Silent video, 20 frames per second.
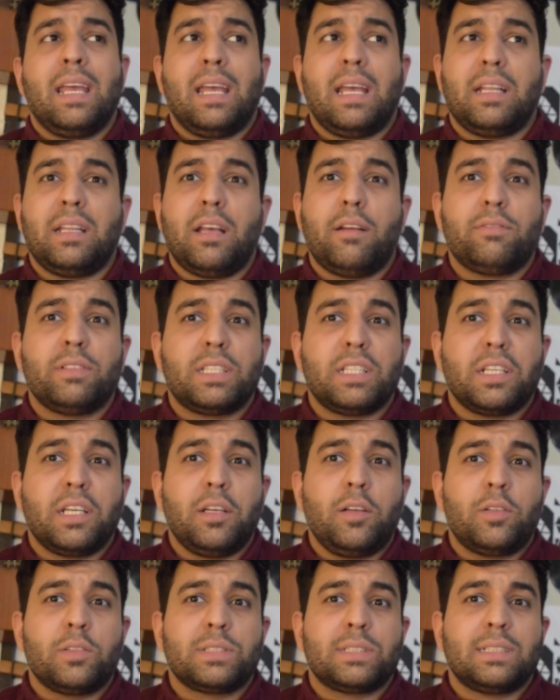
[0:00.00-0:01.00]
and everything
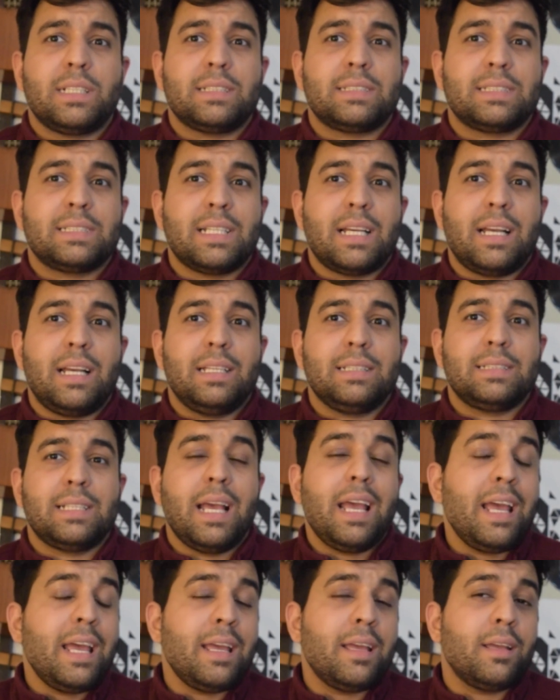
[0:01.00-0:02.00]
else that says,
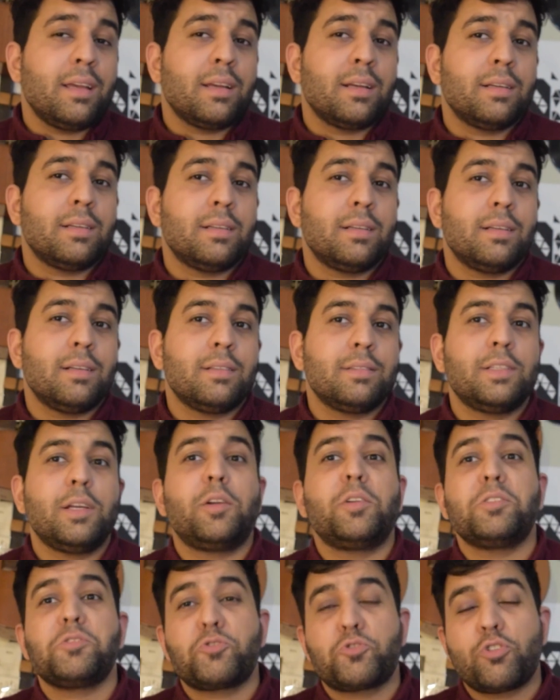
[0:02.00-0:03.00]
hey,
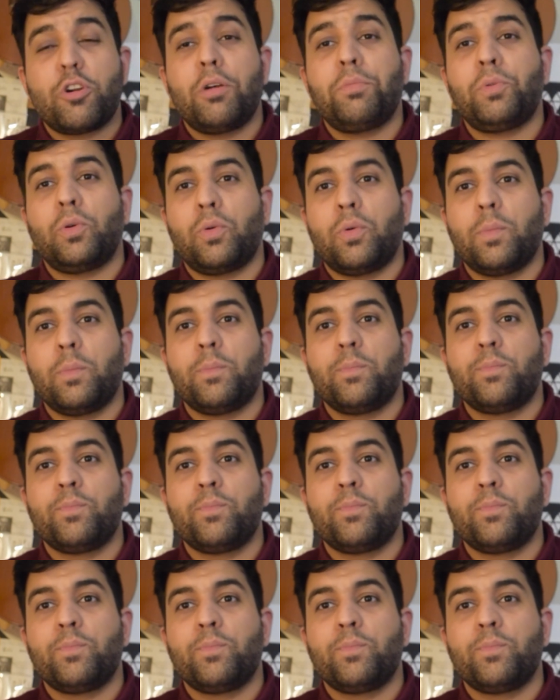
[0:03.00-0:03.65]
they're in trouble.